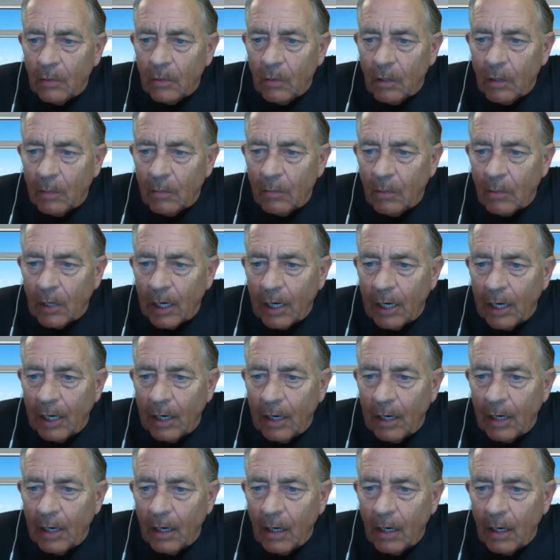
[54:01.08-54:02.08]
our
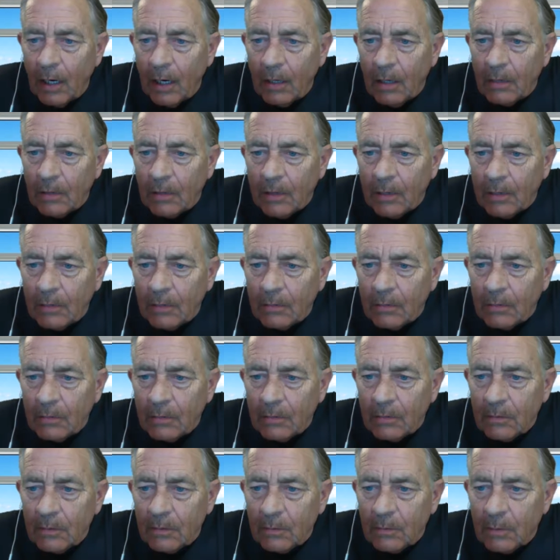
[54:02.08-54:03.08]
brain and allow
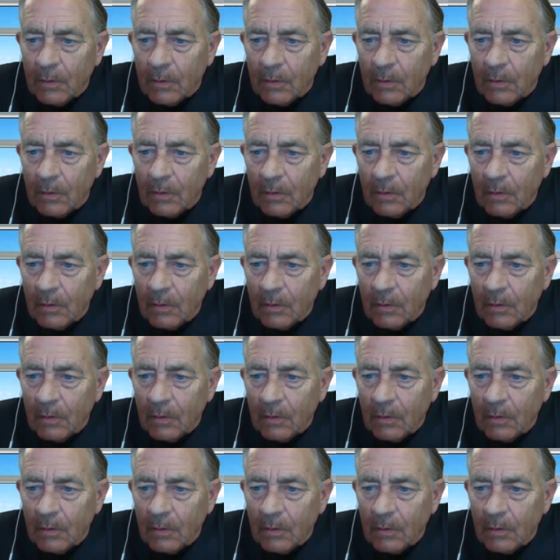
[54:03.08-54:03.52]
spirit